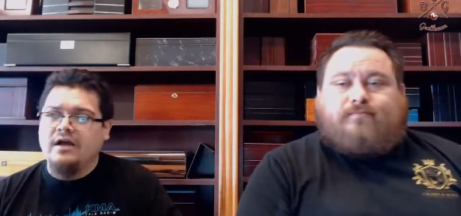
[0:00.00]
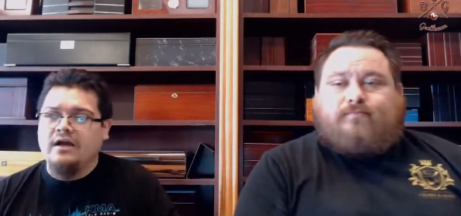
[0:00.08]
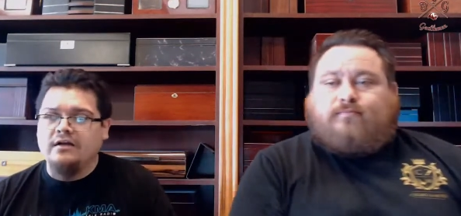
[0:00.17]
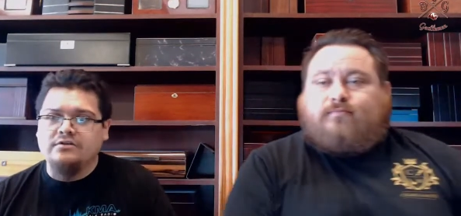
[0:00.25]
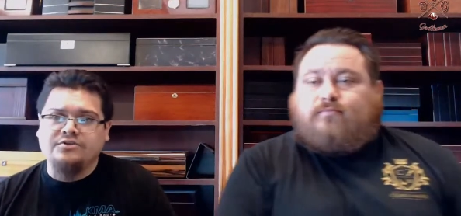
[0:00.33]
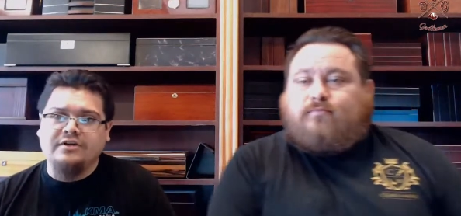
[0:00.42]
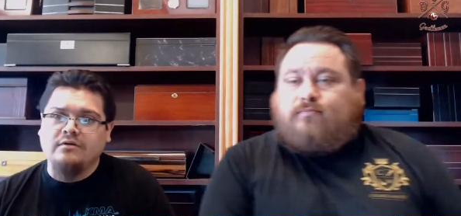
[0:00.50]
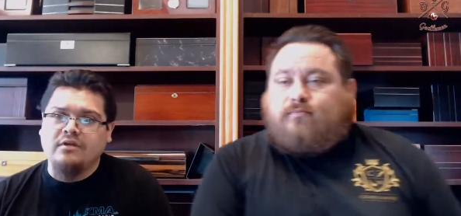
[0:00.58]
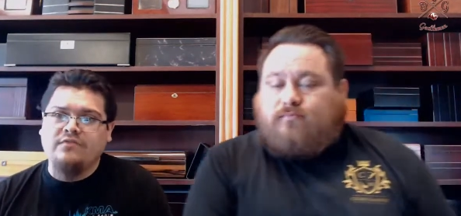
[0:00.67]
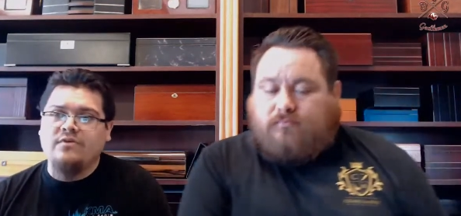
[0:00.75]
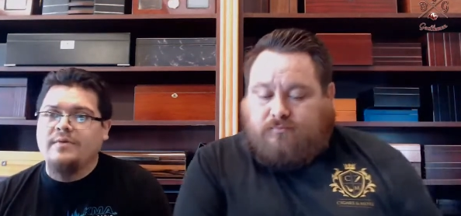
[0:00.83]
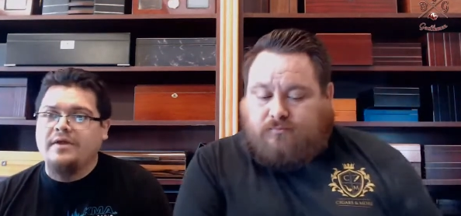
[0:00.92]
Speaker 1: Uh, Trina will give
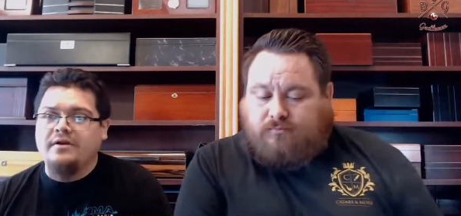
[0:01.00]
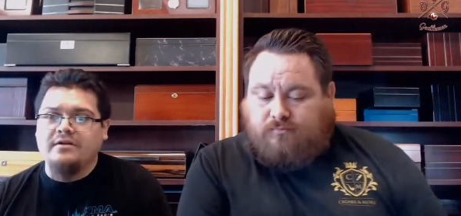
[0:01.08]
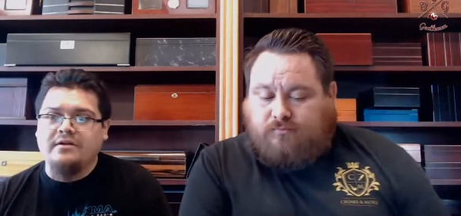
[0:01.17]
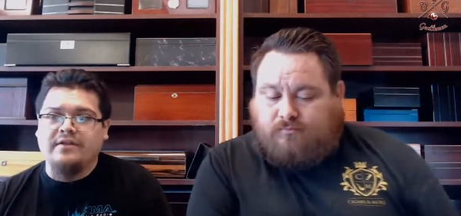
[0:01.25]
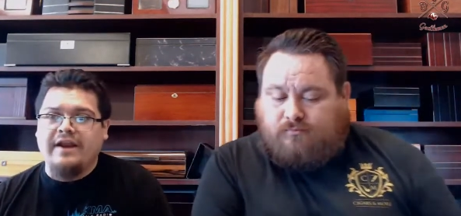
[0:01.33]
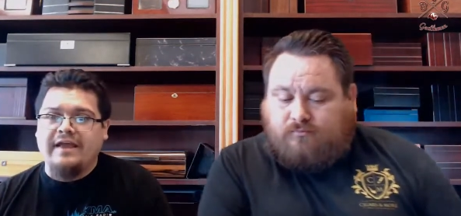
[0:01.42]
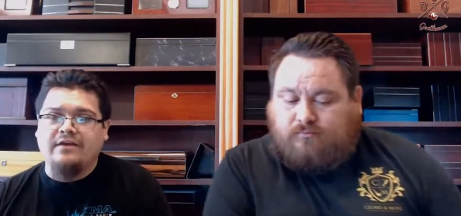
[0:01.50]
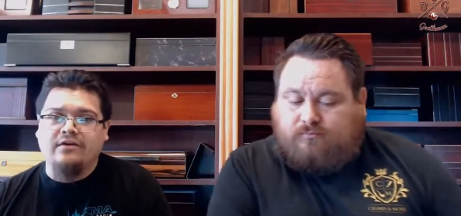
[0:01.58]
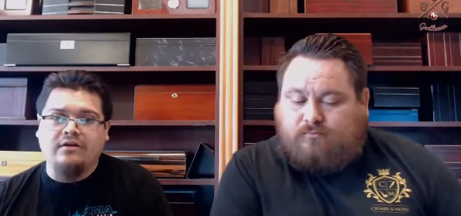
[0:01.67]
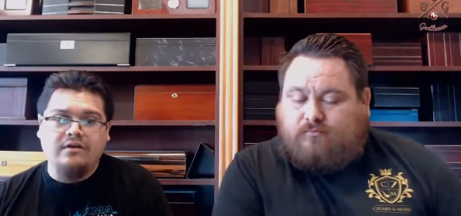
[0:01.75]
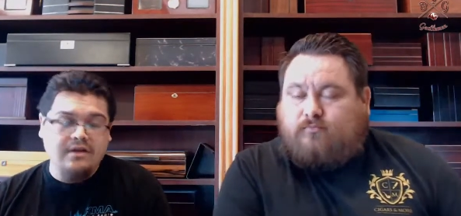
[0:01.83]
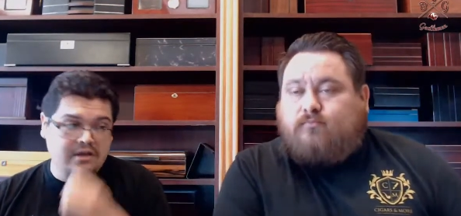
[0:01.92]
you a better deal than I could,
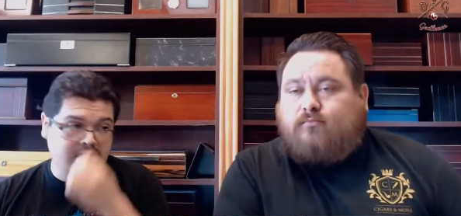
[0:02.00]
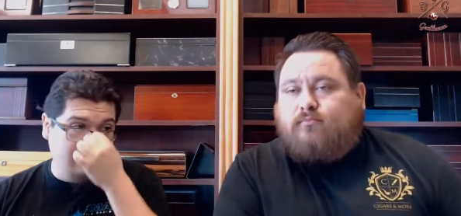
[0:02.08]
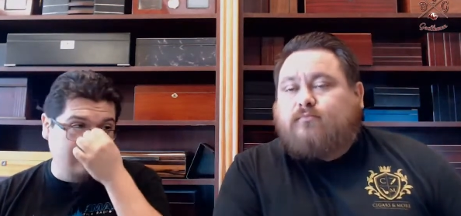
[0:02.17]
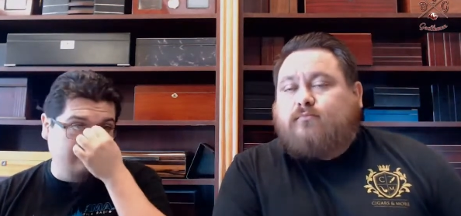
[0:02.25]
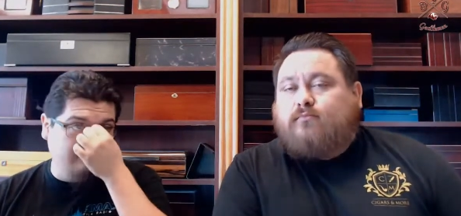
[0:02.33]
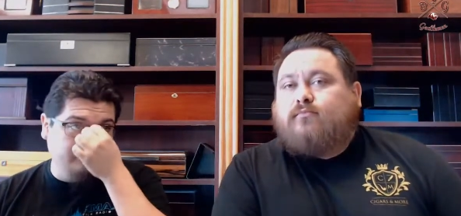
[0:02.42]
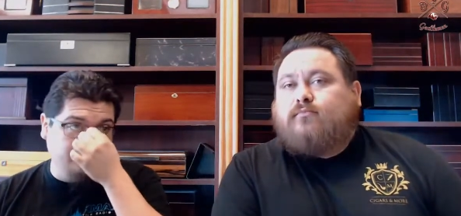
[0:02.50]
um,